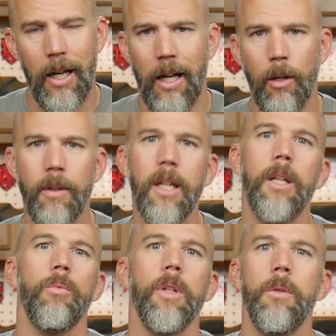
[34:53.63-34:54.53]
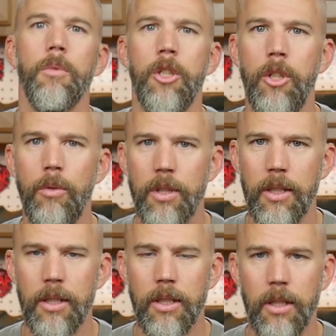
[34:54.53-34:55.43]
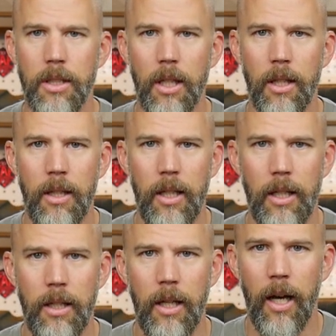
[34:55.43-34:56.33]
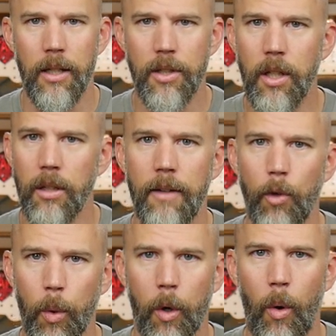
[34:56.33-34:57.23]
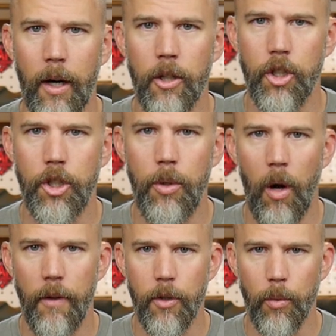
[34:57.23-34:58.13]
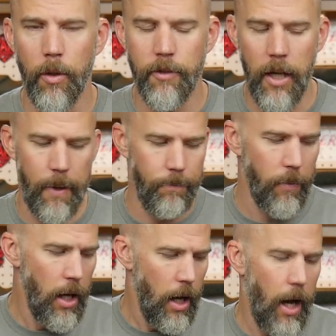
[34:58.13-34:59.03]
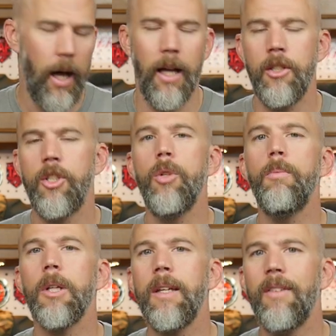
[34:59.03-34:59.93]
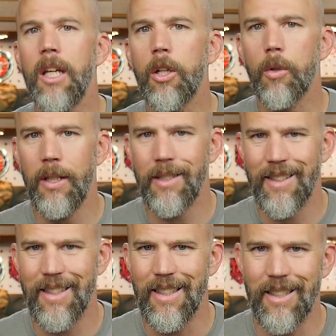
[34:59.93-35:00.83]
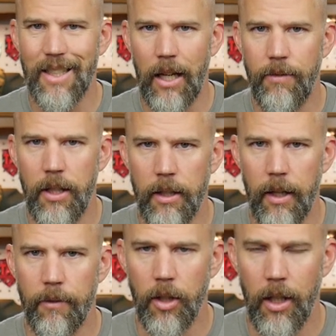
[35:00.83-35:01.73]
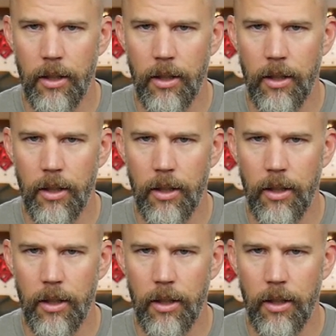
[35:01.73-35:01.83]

I don't think it really reduces the uh, skill level required to shoot off the rooftop. Uh, I do believe it increases the safety level a